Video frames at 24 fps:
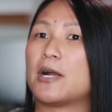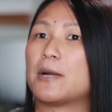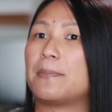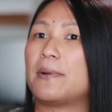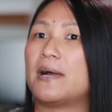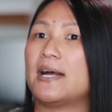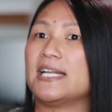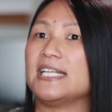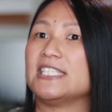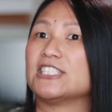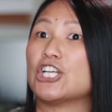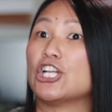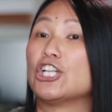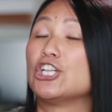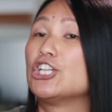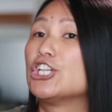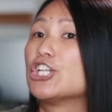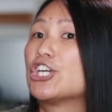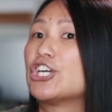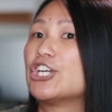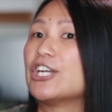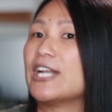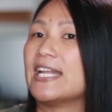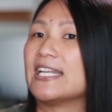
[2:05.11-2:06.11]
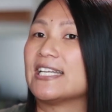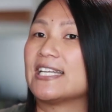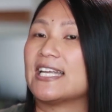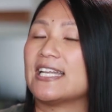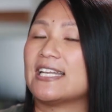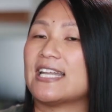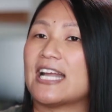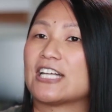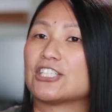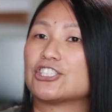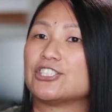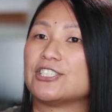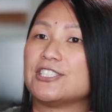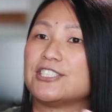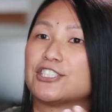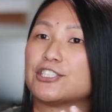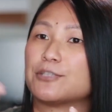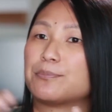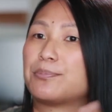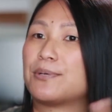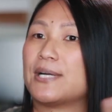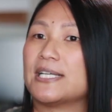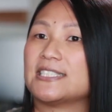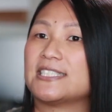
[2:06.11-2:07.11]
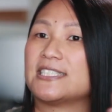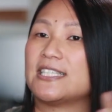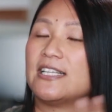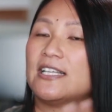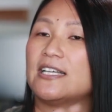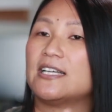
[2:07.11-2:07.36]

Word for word: our bodies alert and can actually suppress